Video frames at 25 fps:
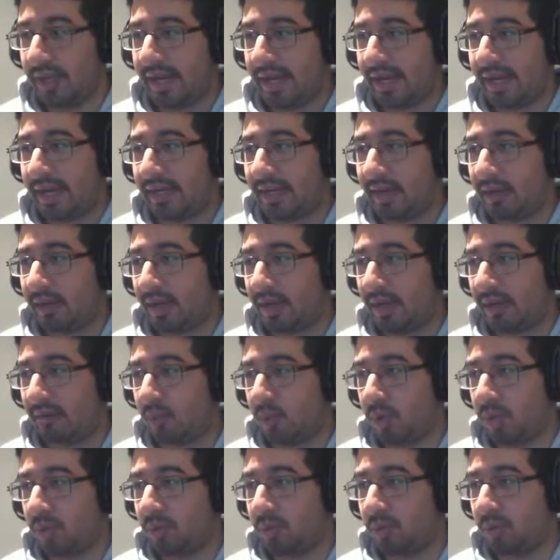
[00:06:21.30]
And now I
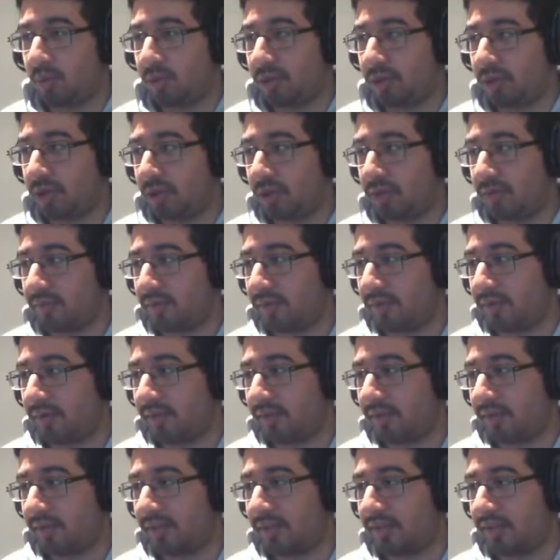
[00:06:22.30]
have one more charge of
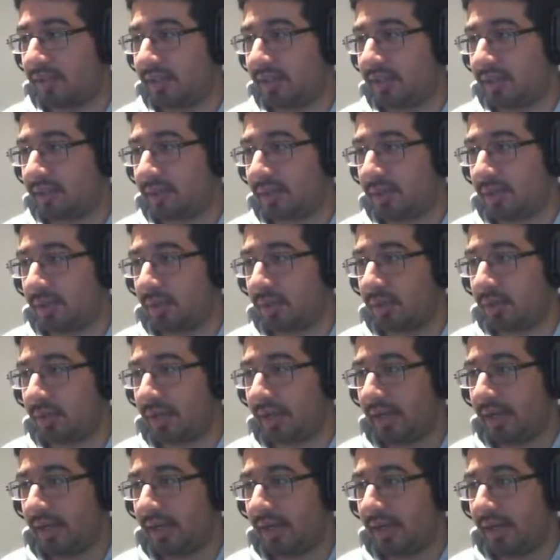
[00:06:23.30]
Survival Instincts, but I'm
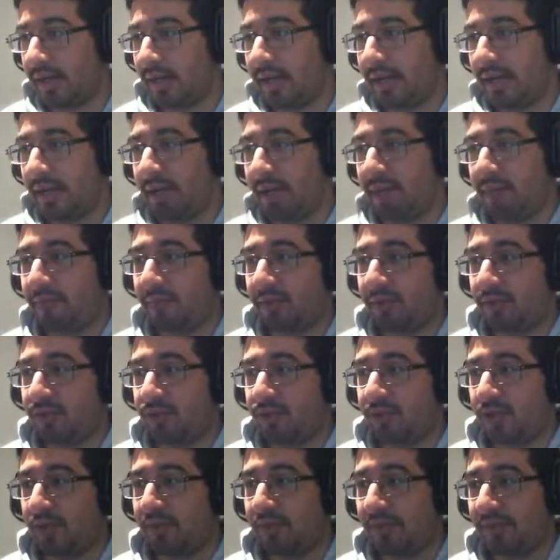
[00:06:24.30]
okay. And I'll finish
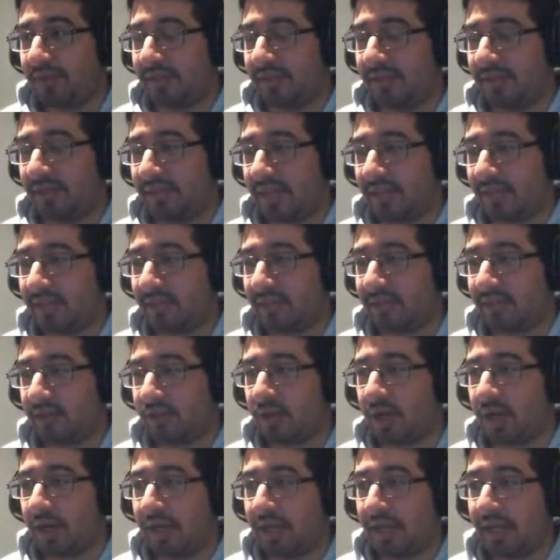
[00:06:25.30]
off with this
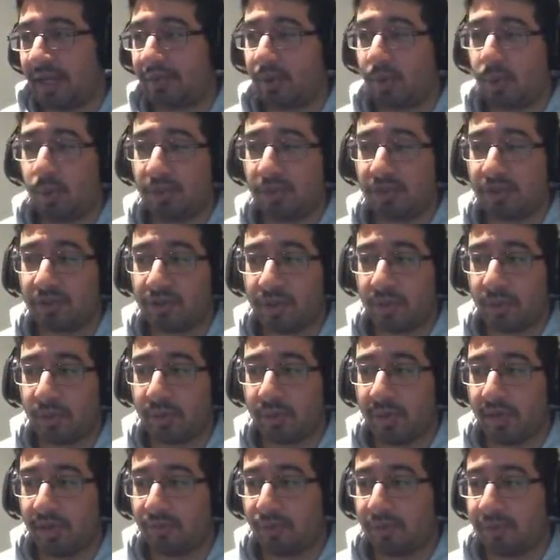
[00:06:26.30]
Deathseeker Eye. If it wasn't low
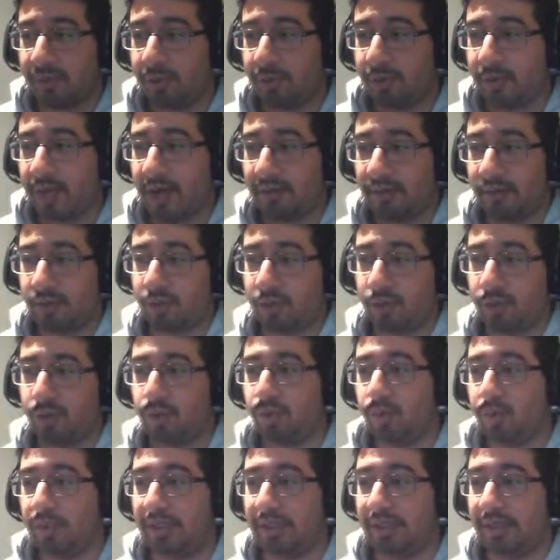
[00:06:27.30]
enough, we do have
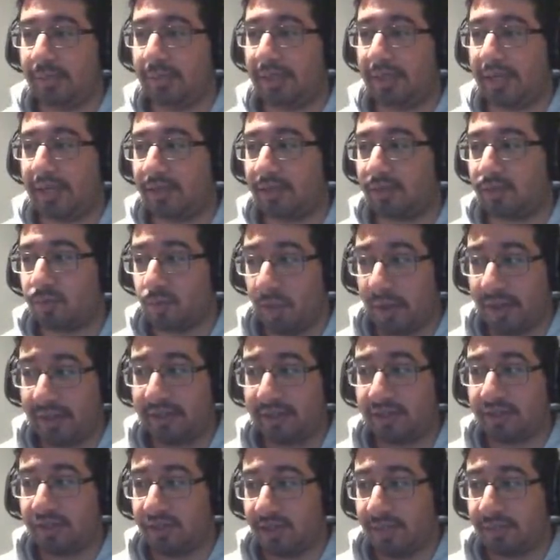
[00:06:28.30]
2 DPS,
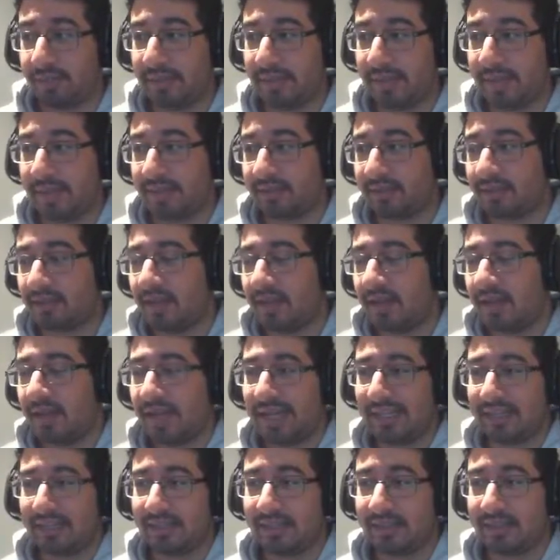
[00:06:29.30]
ranged DPS,
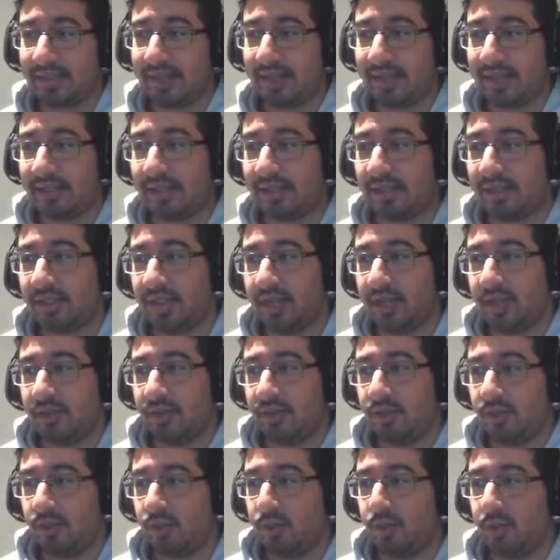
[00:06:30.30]
assigned
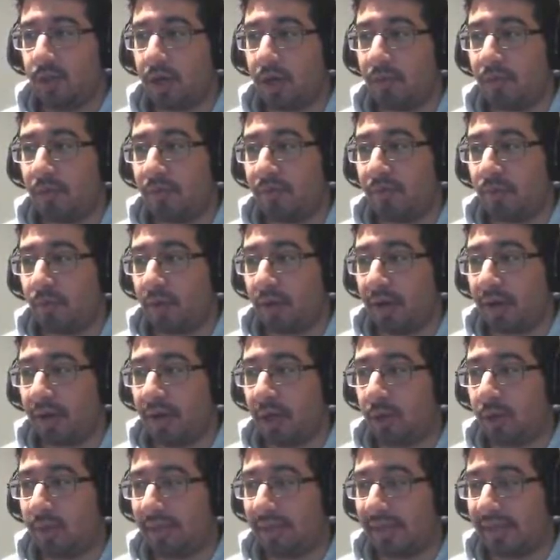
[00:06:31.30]
to come over and
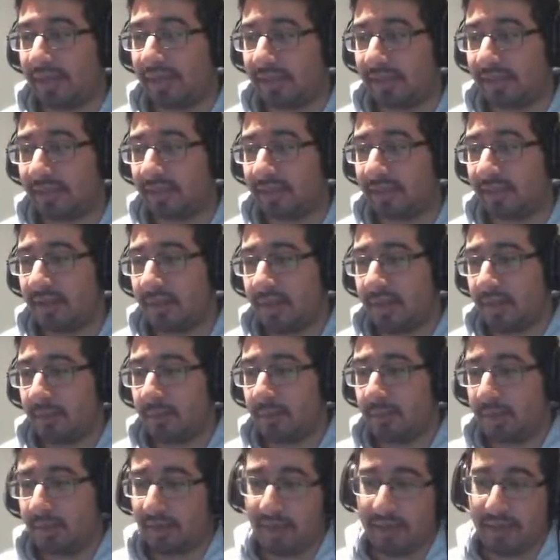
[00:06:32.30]
help kill it.
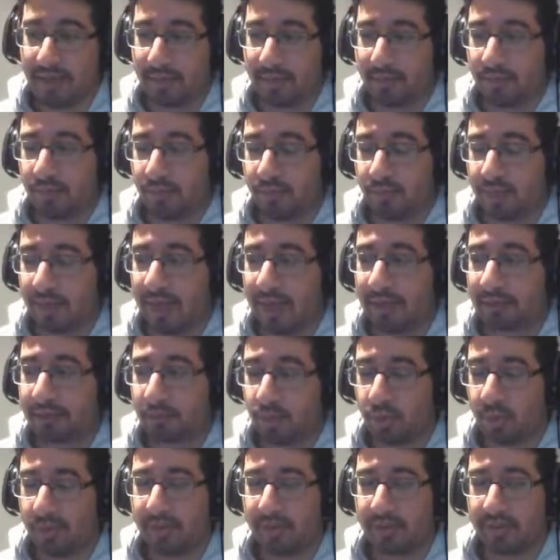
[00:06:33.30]
But at that
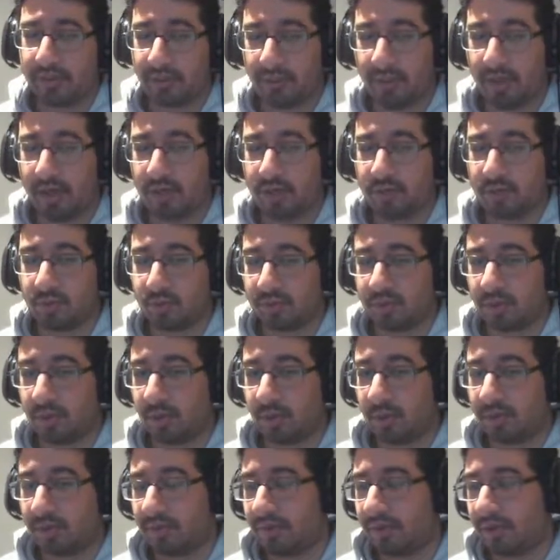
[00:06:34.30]
point, the boss was
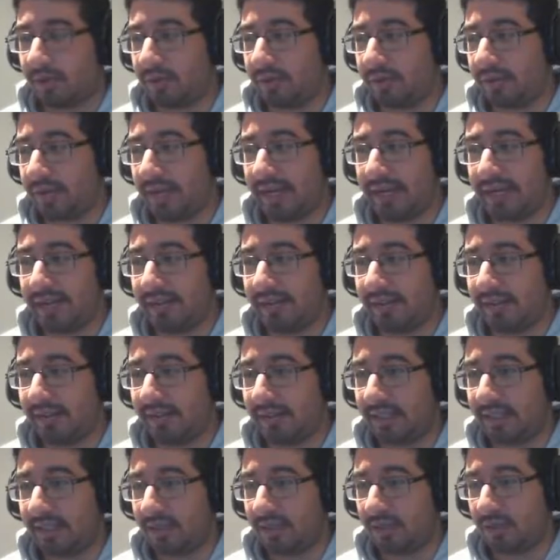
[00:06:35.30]
low enough there that I didn't
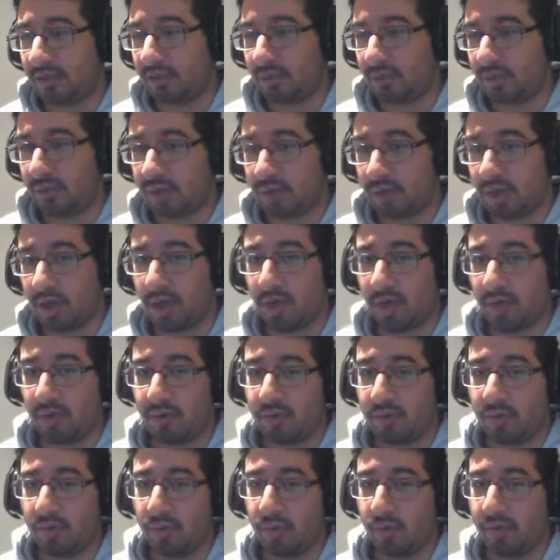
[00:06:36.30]
need to call
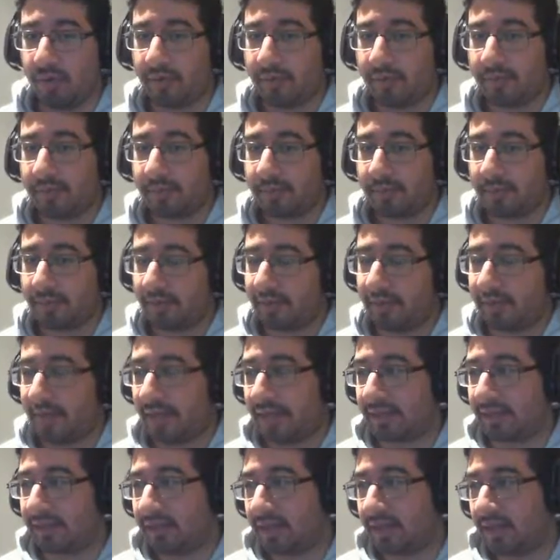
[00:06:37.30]
for
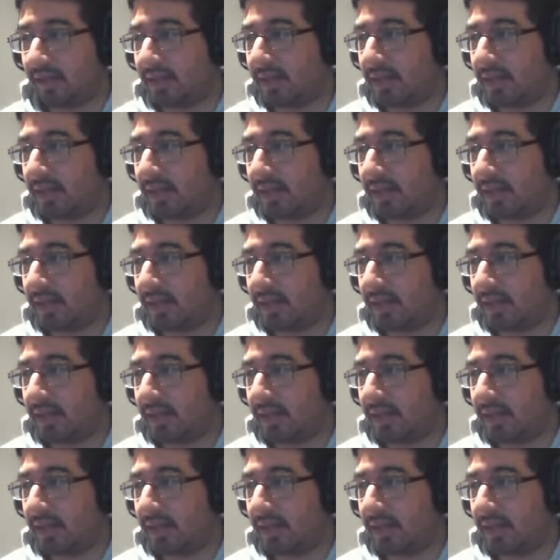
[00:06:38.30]
that.